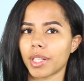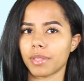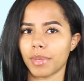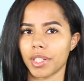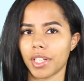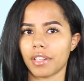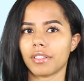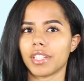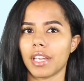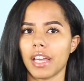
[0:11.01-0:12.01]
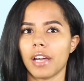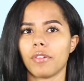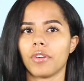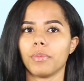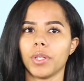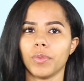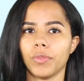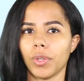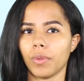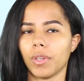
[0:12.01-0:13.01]
back to my channel. Today I'm going to be
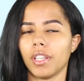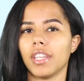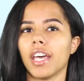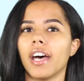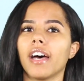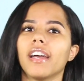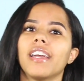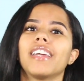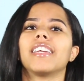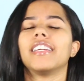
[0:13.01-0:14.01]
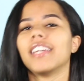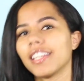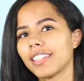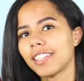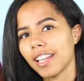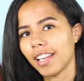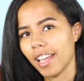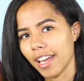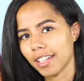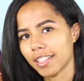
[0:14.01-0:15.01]
reviewing the Get
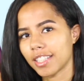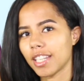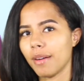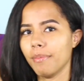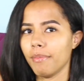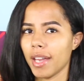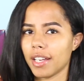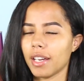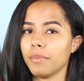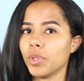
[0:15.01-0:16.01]
Deluxe Mega